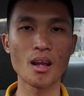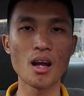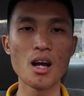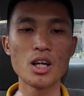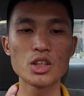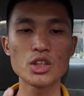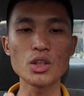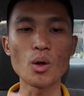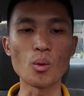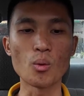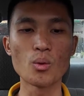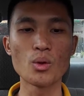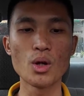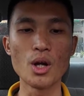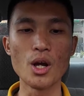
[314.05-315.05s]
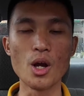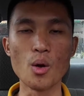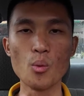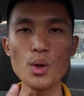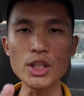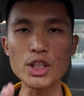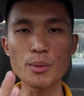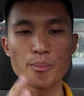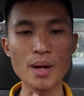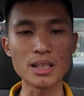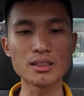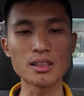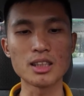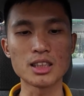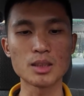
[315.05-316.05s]
So, which
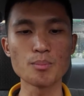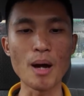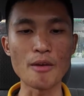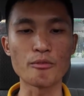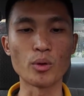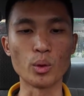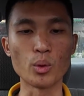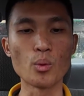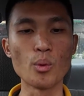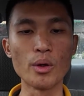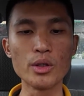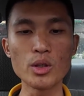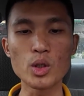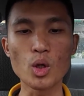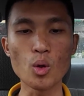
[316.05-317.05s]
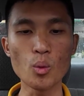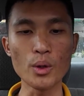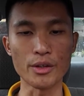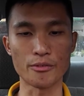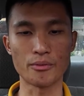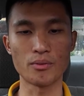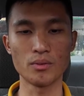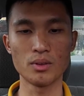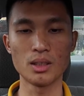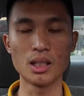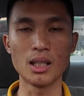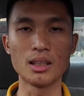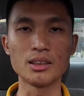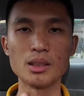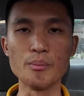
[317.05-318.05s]
bezel-less smartphone will you go with?
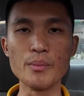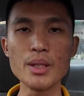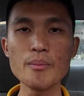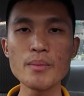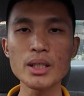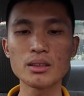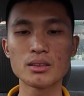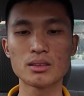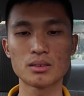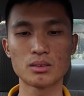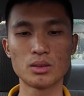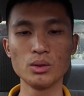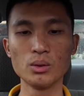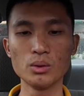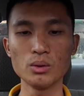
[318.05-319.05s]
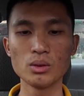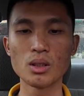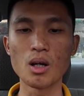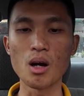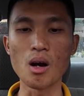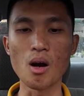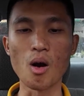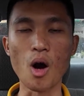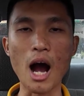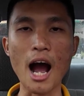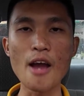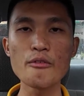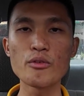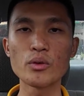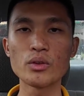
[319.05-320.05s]
The Mi Mix 2 or
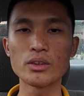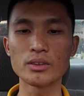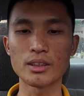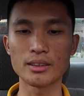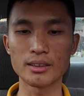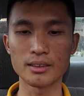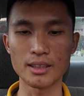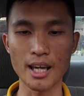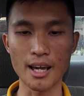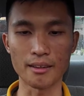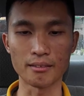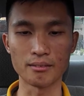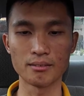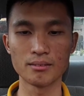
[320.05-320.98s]
iPhone 10?